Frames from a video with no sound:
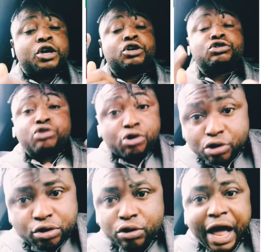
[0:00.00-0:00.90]
You
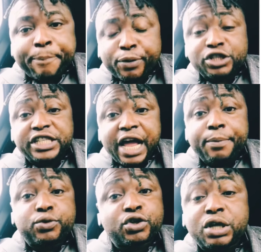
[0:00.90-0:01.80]
approach them
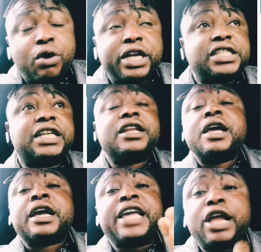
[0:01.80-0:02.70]
to say, oh, listen,
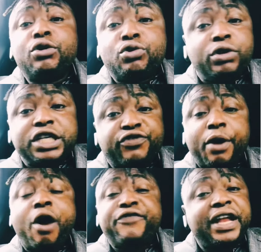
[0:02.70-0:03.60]
can you do this
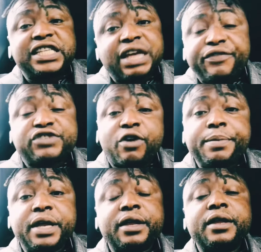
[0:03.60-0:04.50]
offer this service for
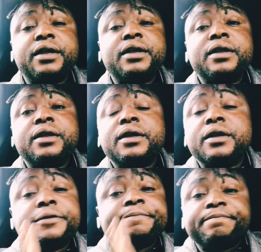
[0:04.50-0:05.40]
me?
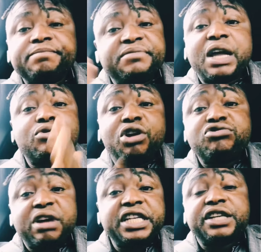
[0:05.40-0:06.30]
They will not
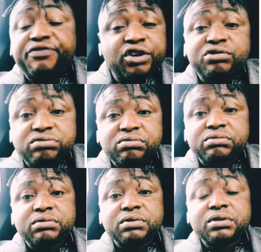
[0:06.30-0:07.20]
do anything for you
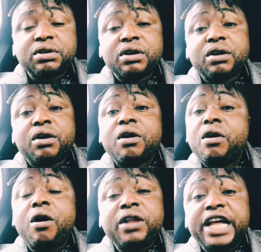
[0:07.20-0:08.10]

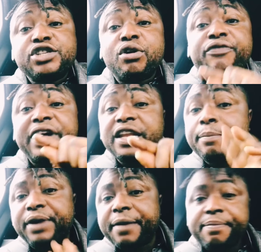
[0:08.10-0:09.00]
unless you offer them
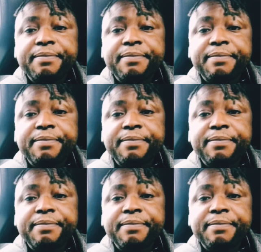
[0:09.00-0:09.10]
bribe.